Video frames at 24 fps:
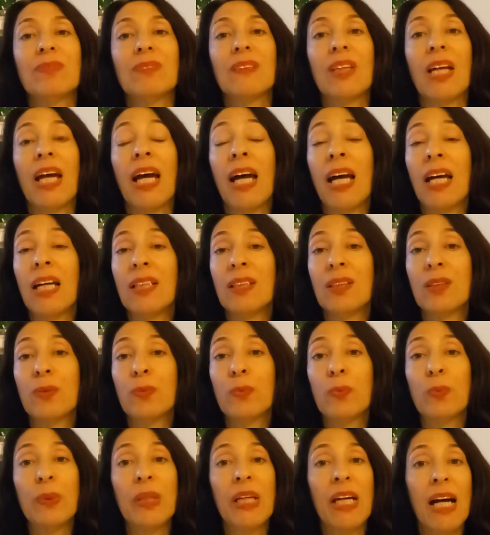And
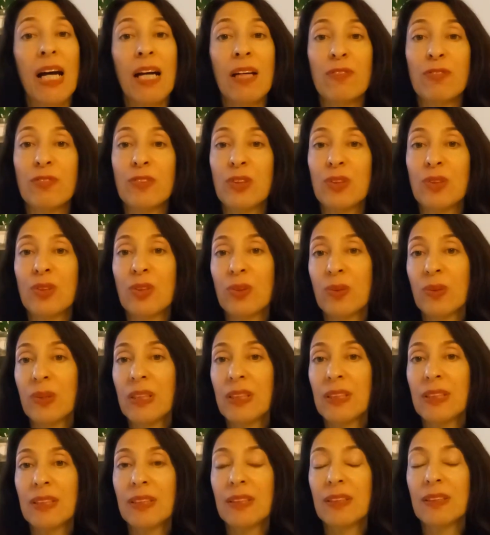we have to do
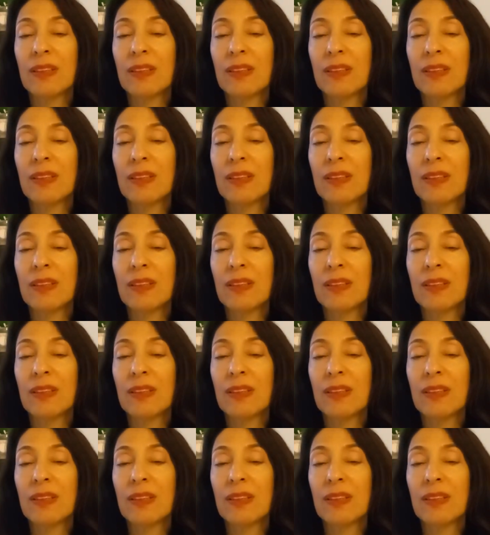this